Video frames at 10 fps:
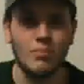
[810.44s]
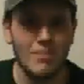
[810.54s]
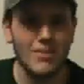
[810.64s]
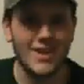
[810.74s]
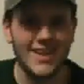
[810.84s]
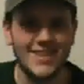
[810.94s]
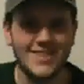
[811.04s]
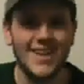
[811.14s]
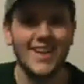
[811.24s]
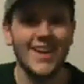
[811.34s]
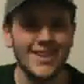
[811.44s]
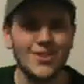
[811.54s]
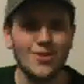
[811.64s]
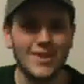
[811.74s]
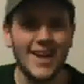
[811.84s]
remember, kids,
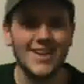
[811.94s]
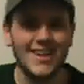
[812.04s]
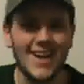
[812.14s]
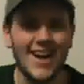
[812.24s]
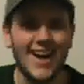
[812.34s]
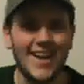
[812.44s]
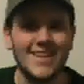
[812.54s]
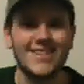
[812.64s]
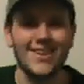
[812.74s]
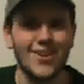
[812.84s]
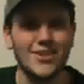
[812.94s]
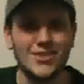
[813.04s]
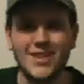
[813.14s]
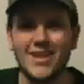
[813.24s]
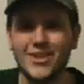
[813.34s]
it's okay to lie as long
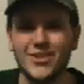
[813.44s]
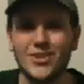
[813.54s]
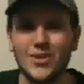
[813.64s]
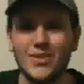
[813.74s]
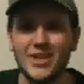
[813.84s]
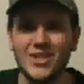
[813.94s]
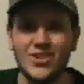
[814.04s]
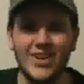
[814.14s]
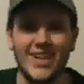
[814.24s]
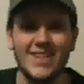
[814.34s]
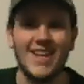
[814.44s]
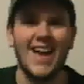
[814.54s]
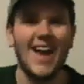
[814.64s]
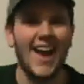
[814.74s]
as you get your story straight.